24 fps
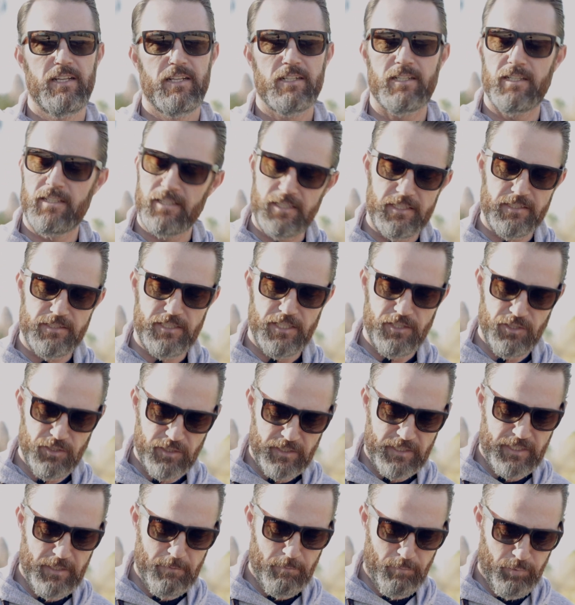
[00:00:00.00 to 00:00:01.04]
Gonna continue to
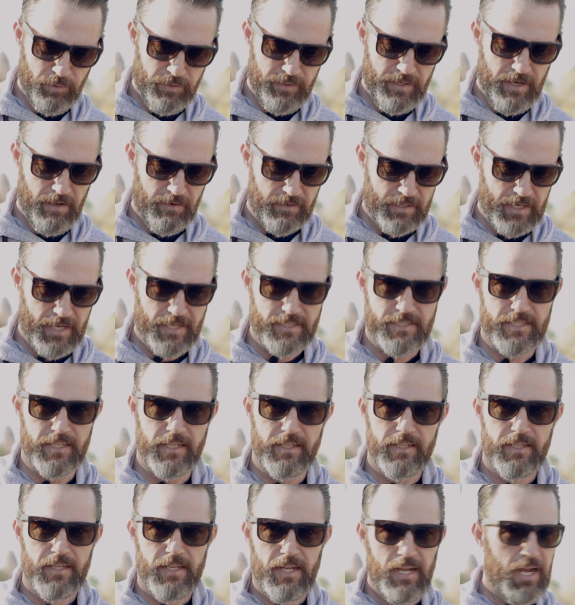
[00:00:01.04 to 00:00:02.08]
keep putting out content.